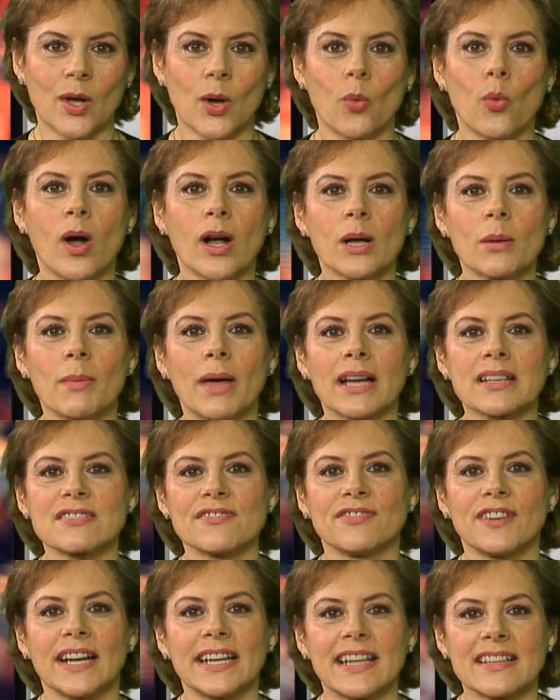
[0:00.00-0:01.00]
Welcome back to
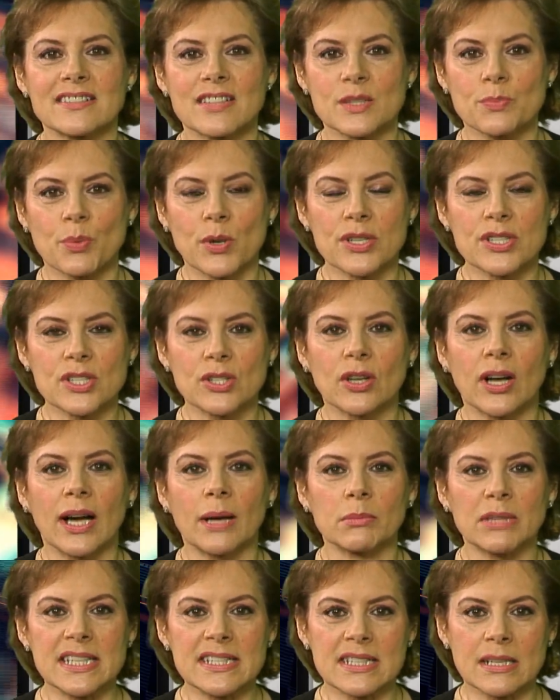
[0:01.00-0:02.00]
Finance is Personal.
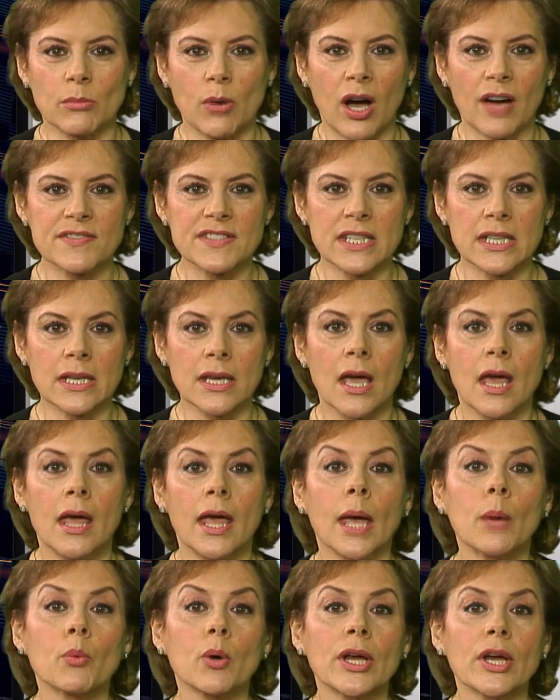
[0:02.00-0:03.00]
I'm Liz Naumovski,
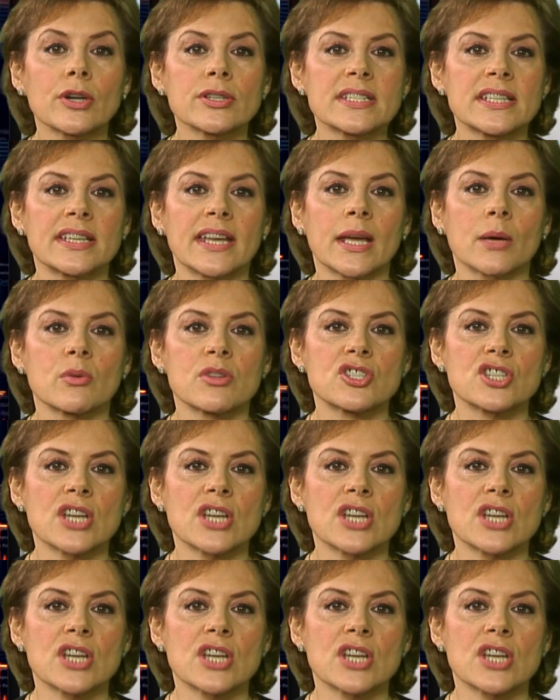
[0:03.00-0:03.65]
and we're here today with